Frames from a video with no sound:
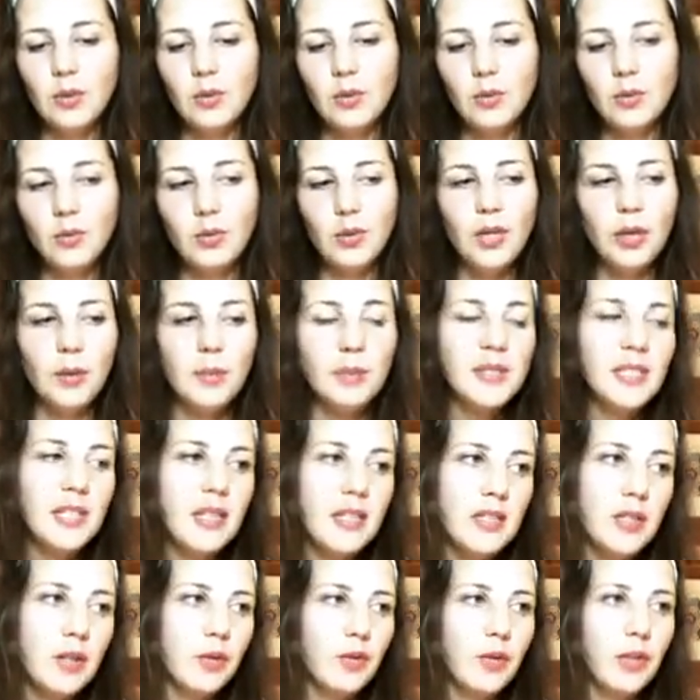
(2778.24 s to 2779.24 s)
we
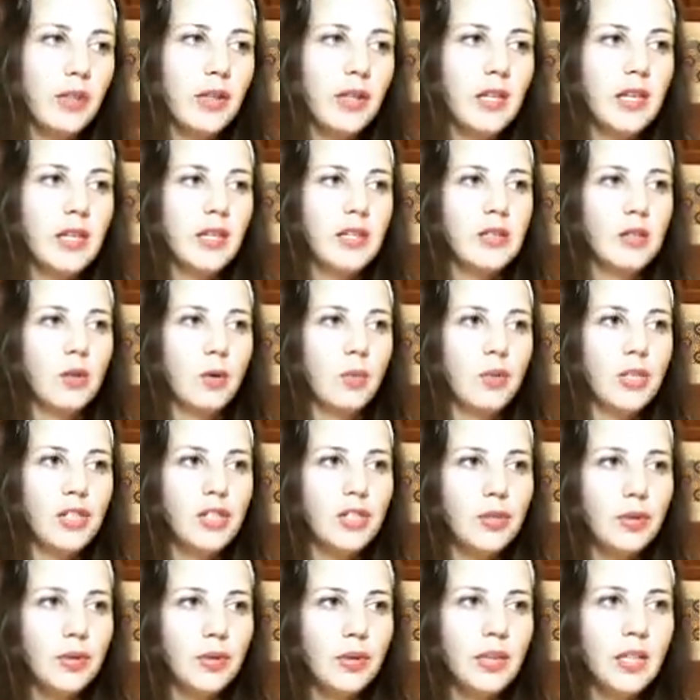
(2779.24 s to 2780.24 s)
obsess over things, or we
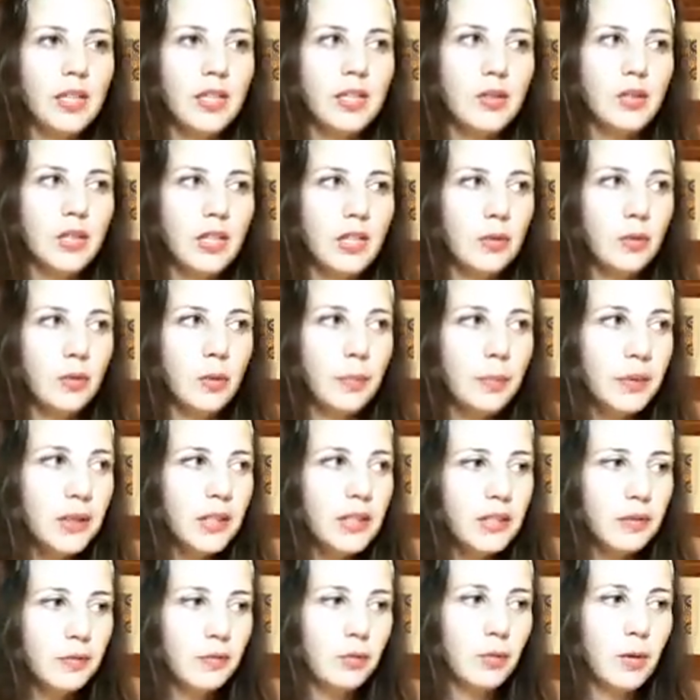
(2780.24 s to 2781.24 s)
do things in a
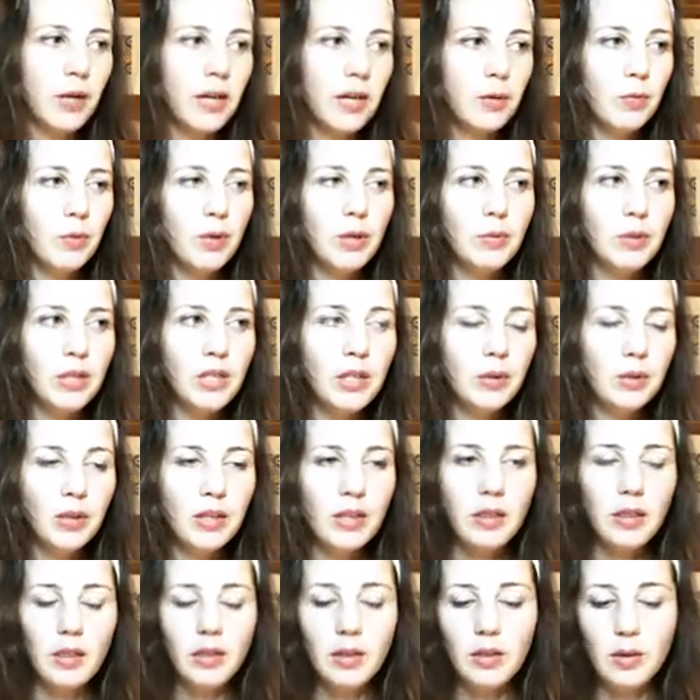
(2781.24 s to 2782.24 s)
repetitive way when we know
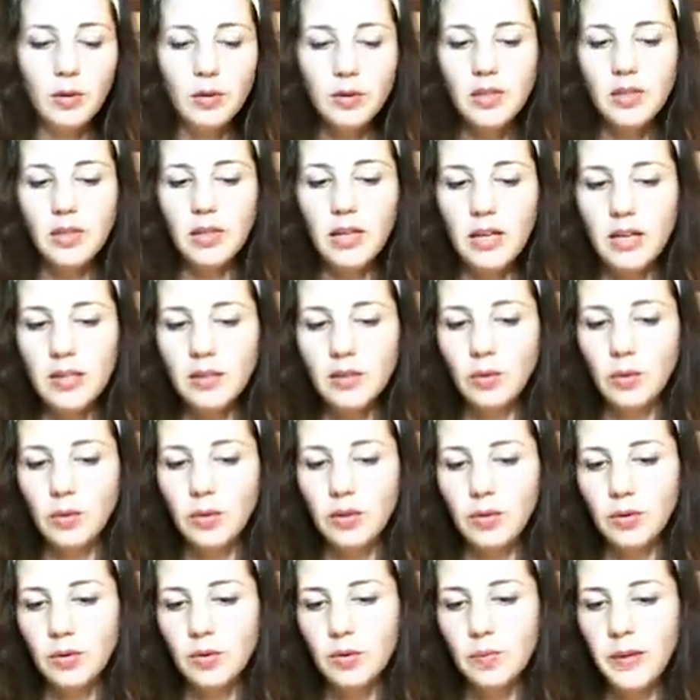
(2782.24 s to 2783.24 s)
that those things or
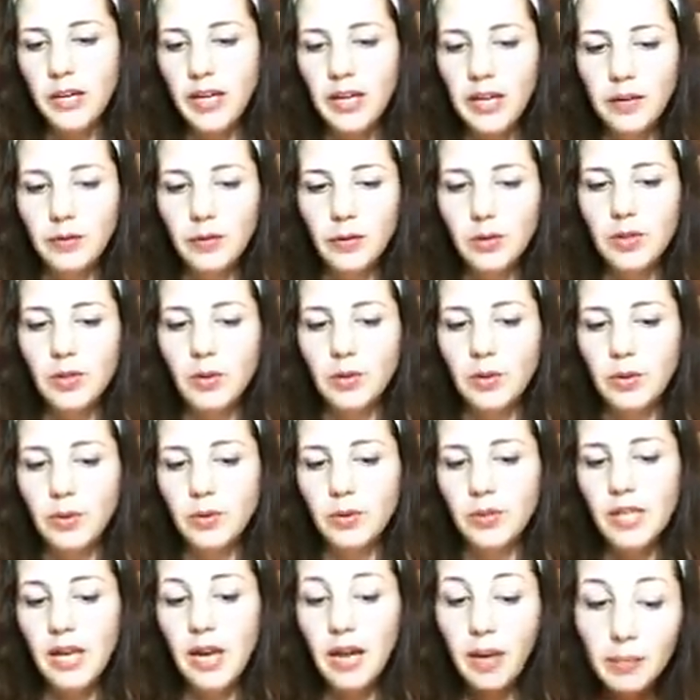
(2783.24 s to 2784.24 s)
those behaviors or
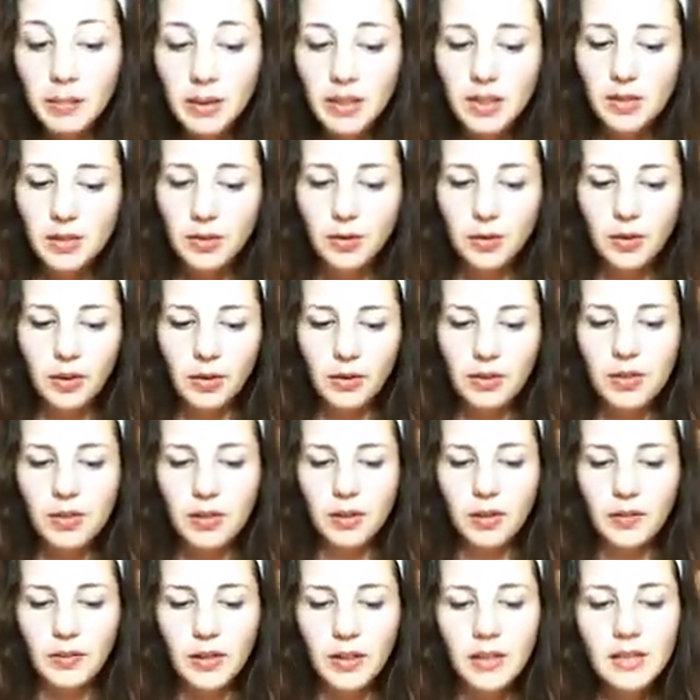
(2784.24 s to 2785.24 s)
those habits do not
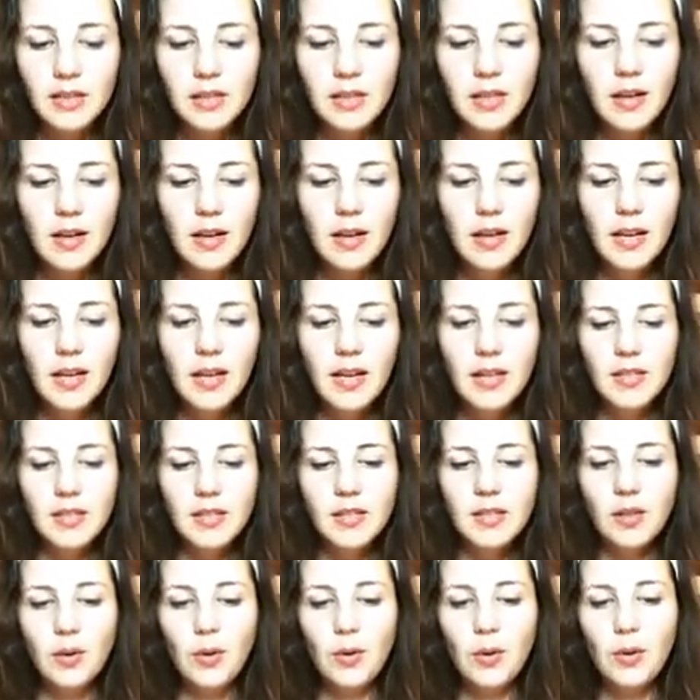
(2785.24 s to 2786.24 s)
serve us.
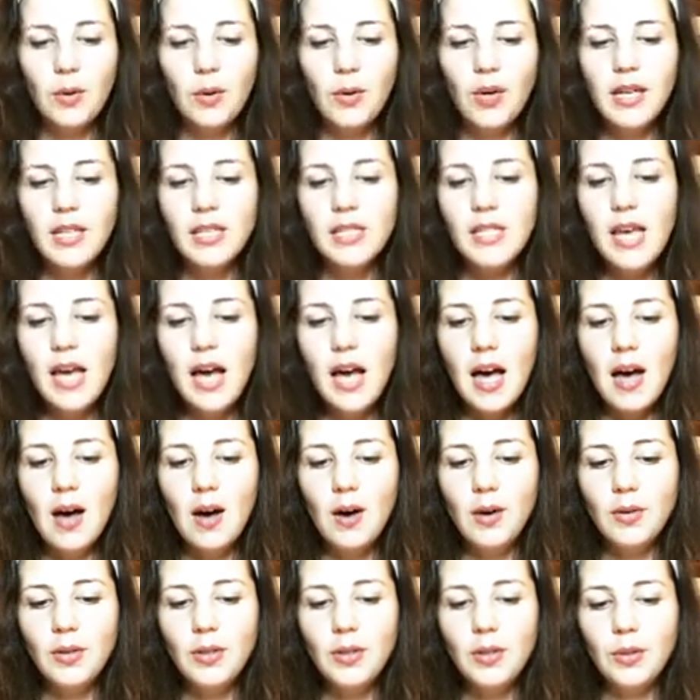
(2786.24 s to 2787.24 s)
So it's
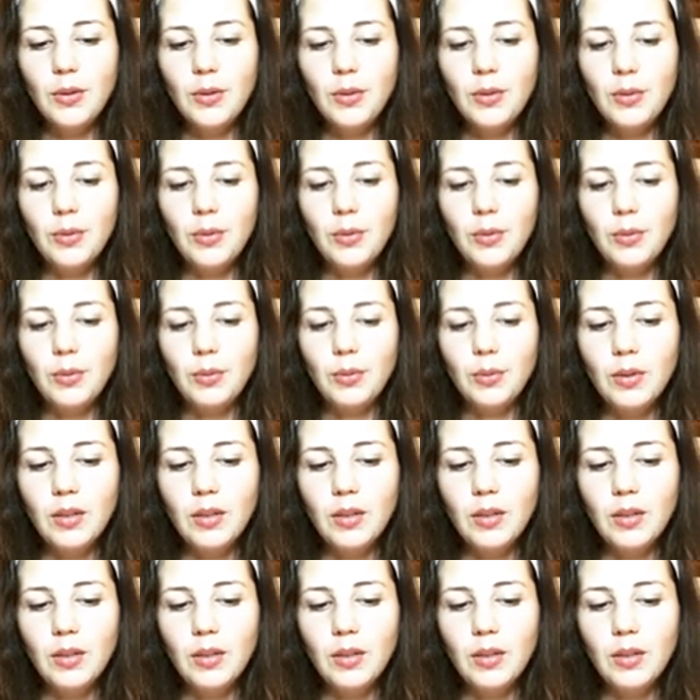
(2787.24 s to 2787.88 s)
how you